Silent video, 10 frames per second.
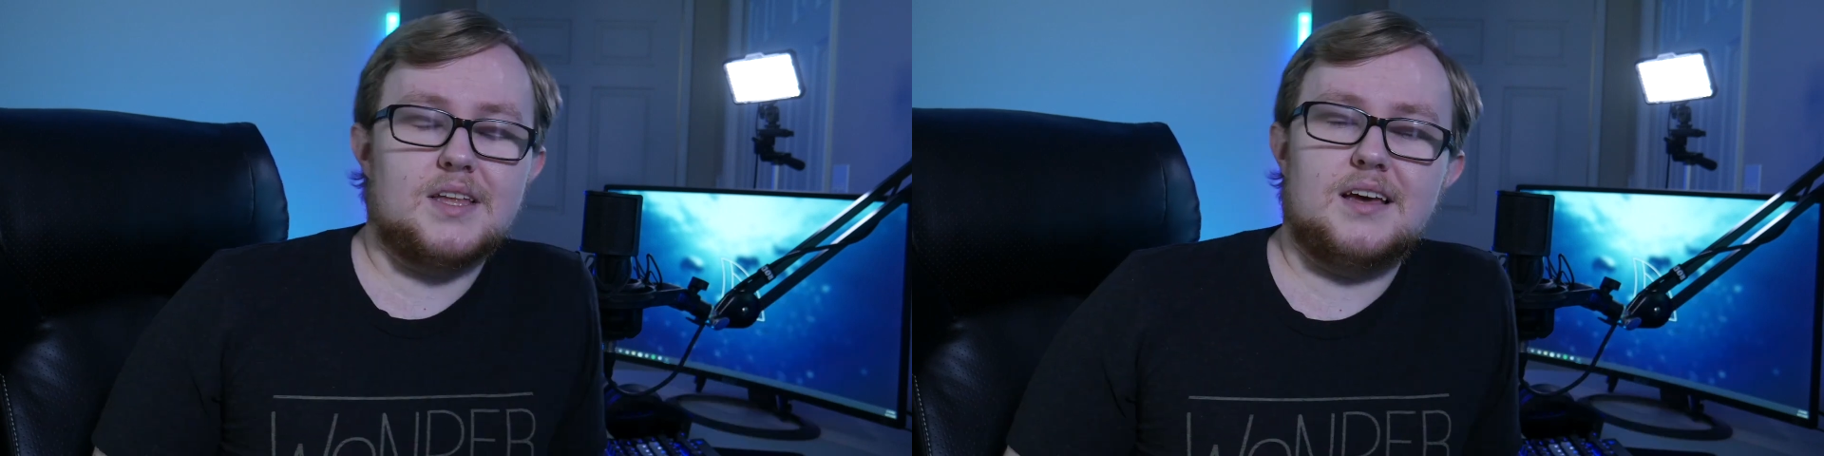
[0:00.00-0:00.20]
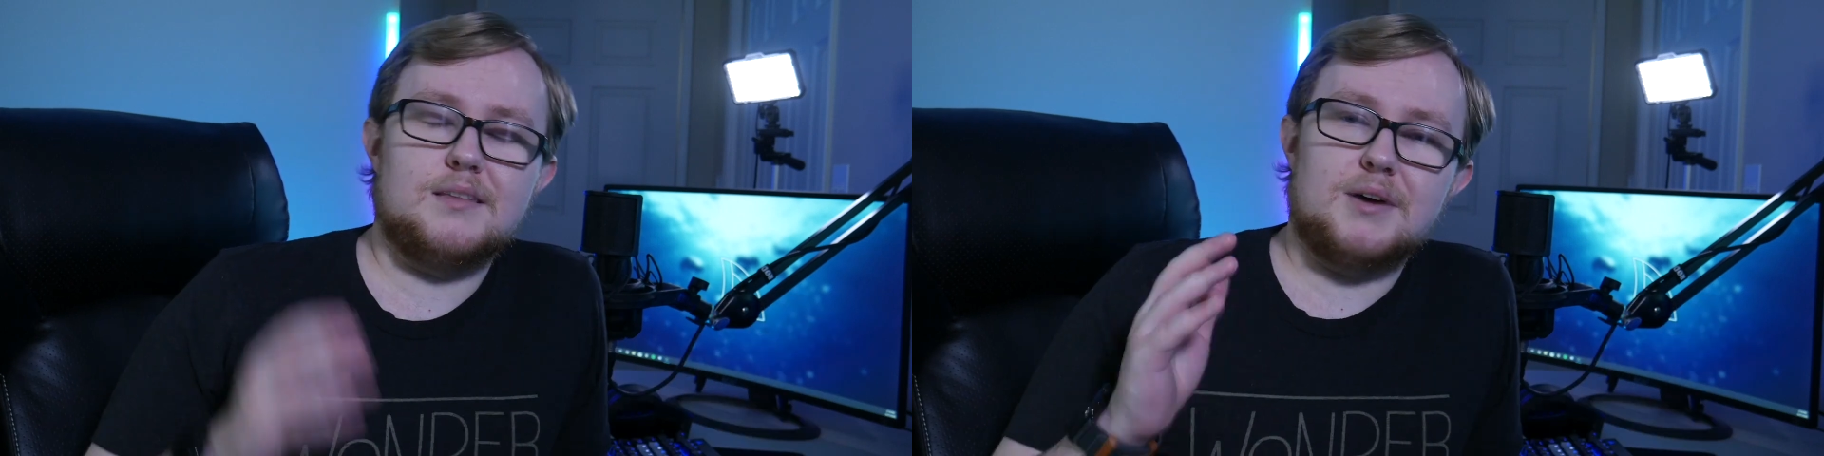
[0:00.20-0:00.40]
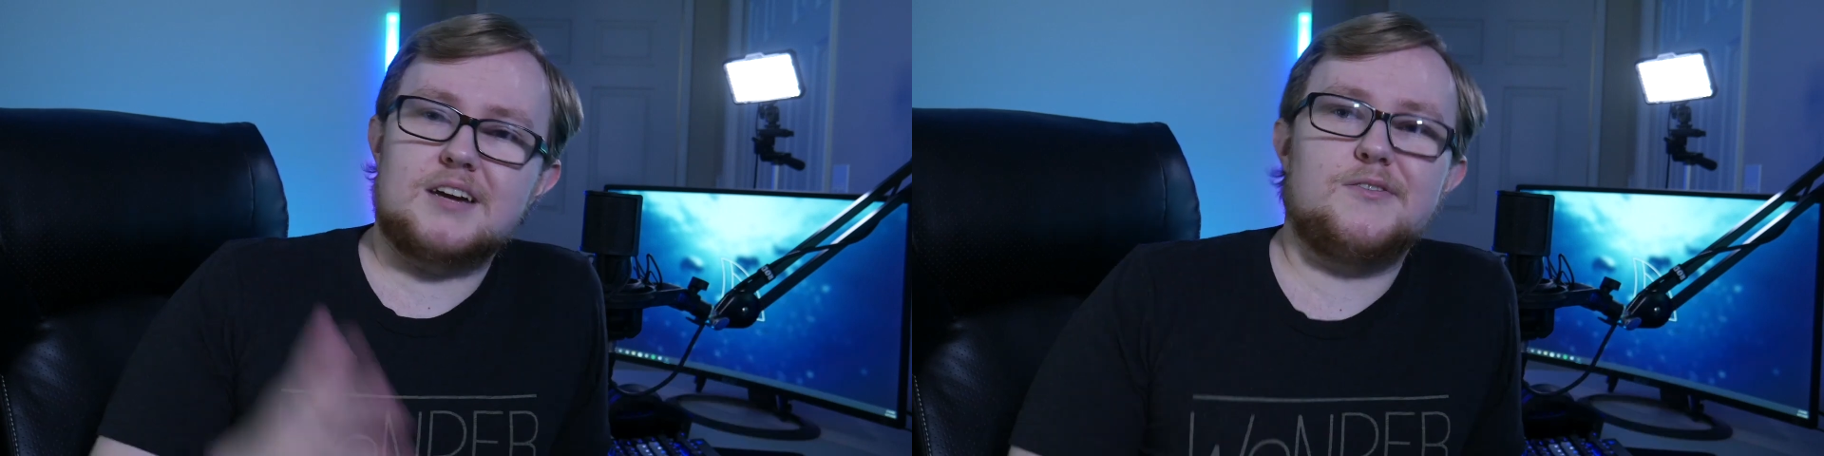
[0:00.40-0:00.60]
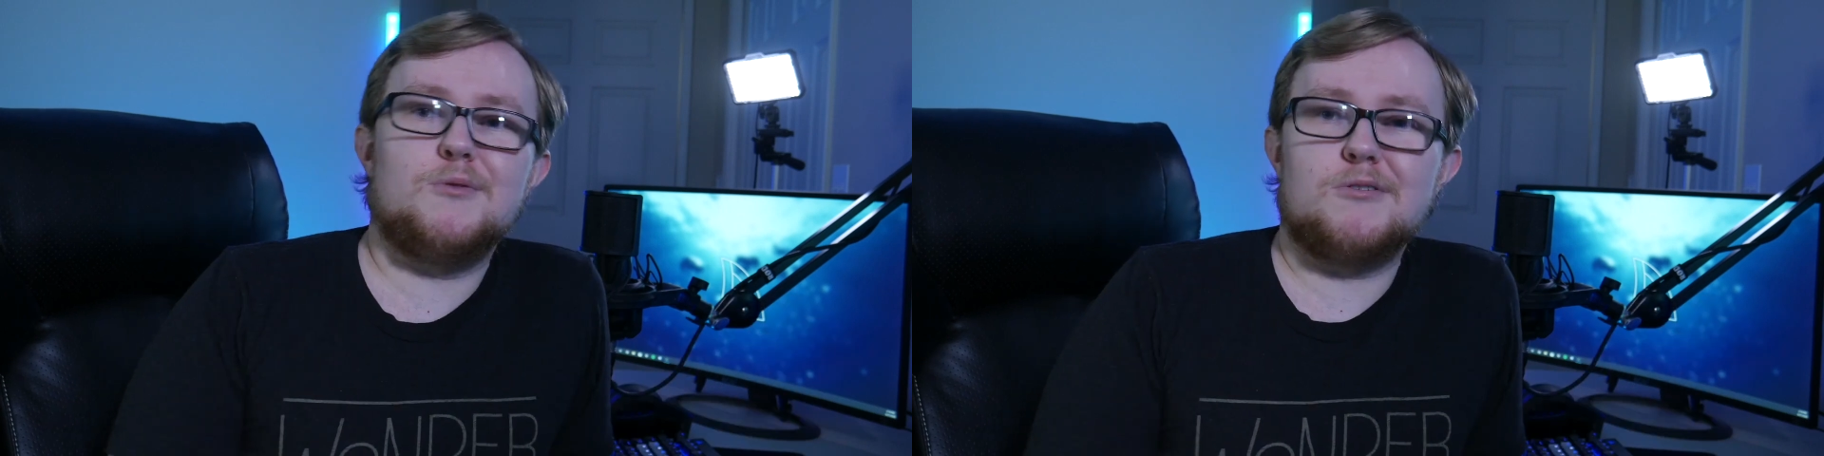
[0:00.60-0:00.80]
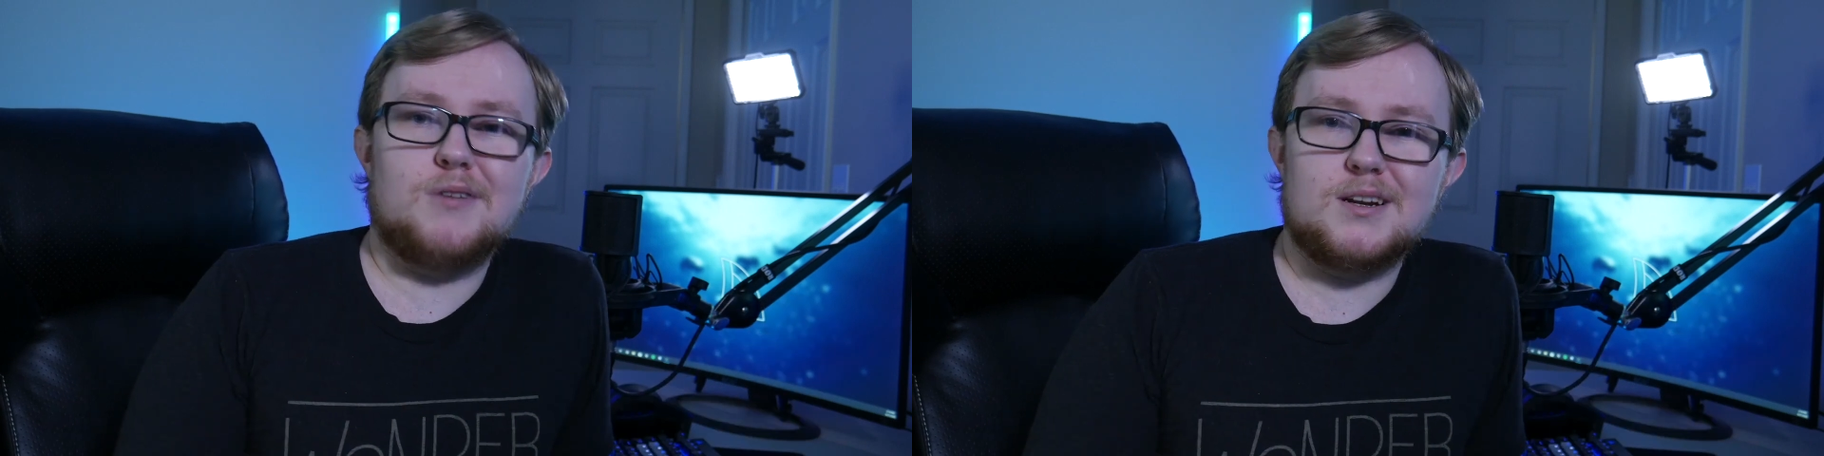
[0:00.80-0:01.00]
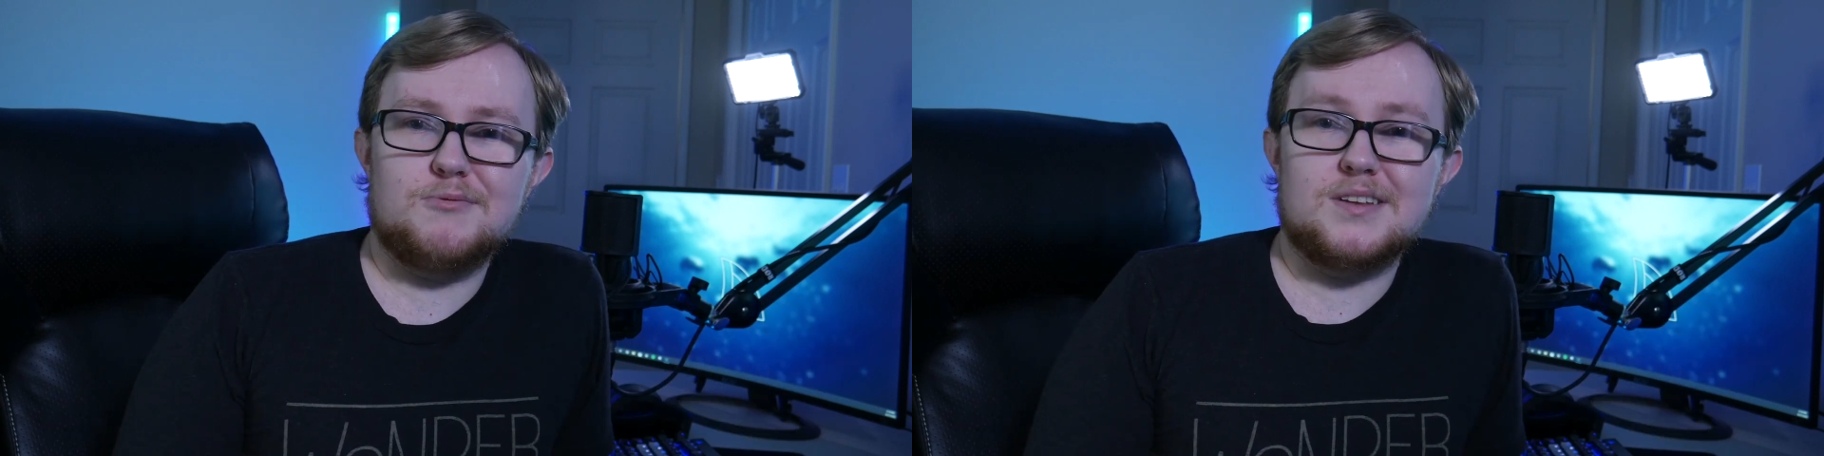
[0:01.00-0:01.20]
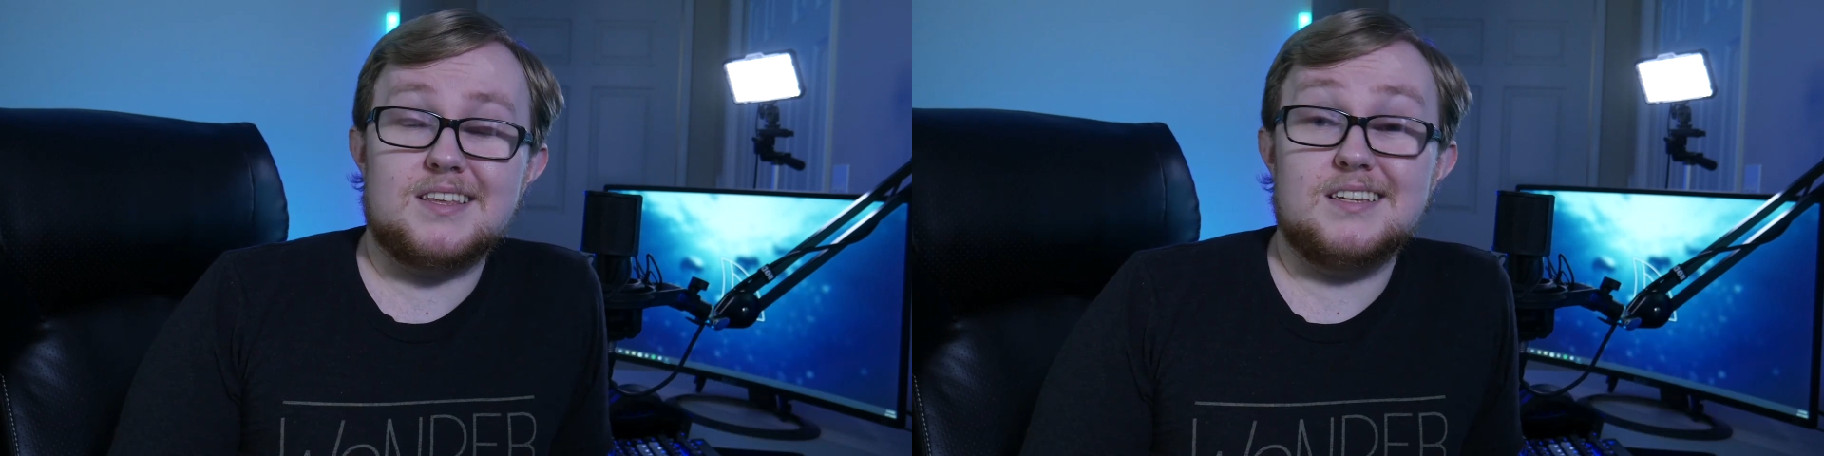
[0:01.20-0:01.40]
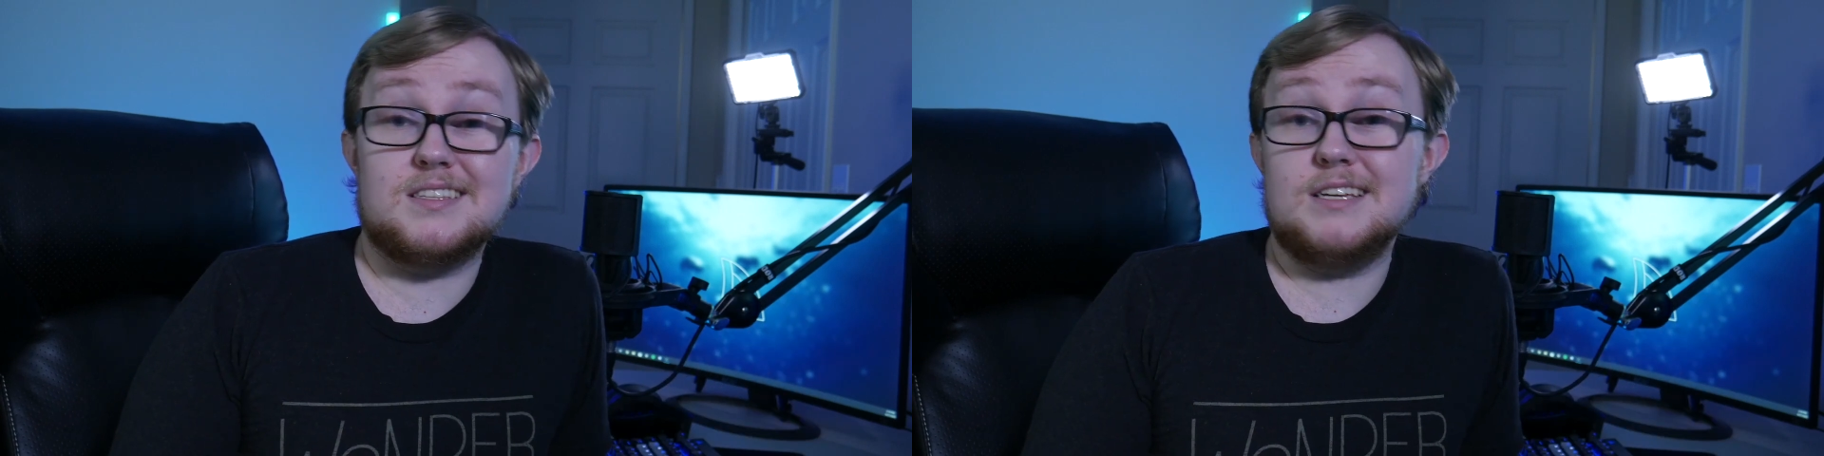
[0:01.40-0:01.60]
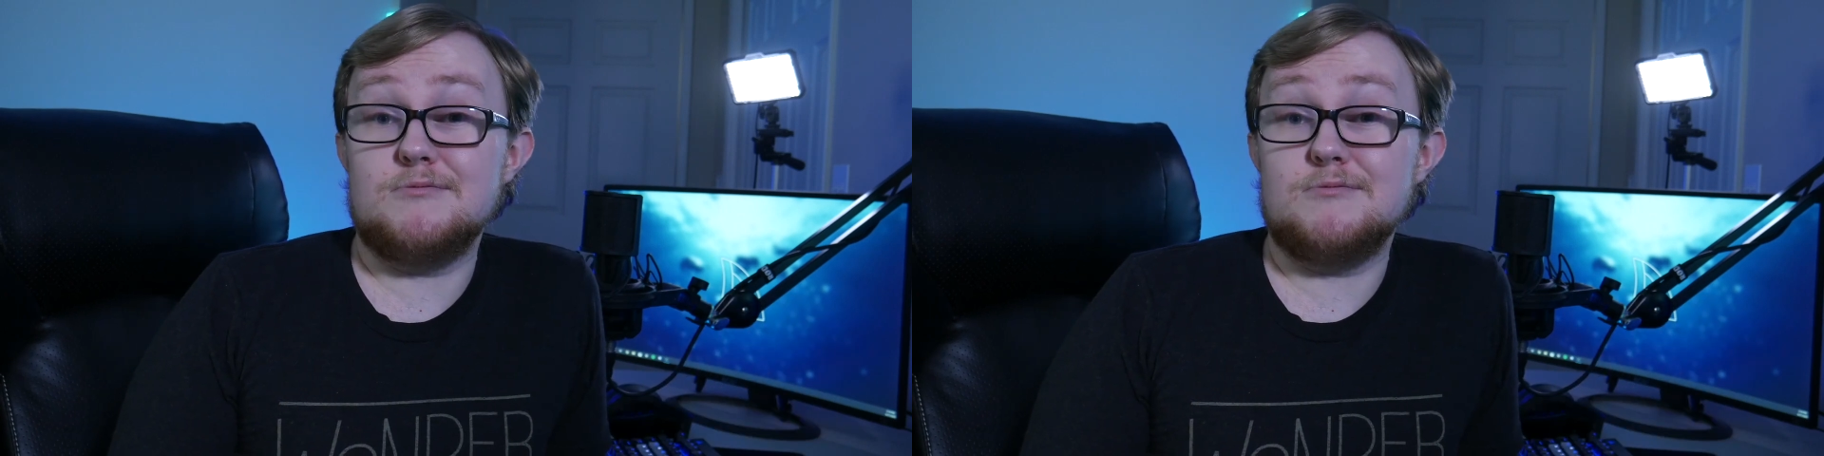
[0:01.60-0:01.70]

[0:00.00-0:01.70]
And the microphone we're running with is the